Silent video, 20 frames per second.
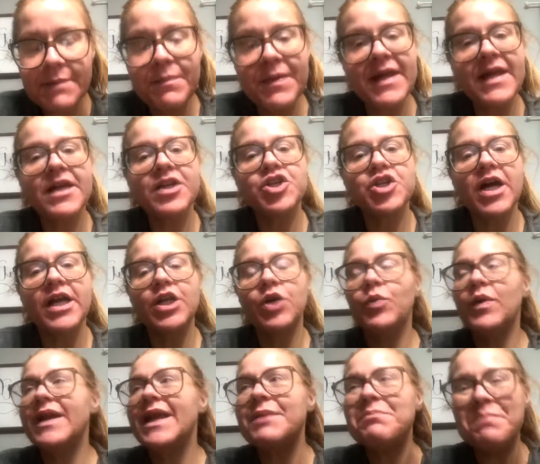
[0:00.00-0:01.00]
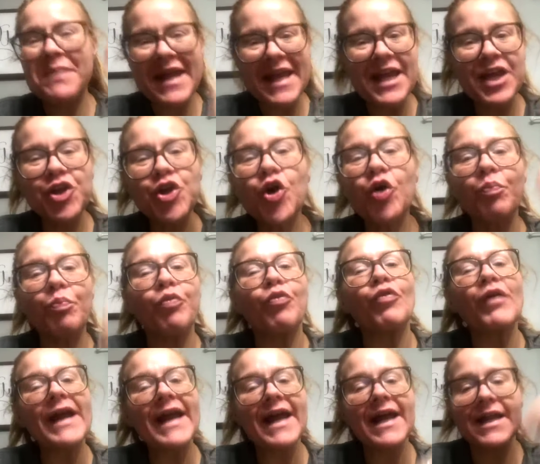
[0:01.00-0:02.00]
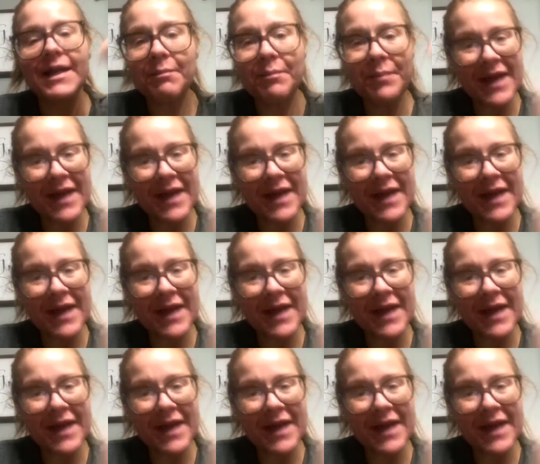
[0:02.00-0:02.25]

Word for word: being genuine and being your brand.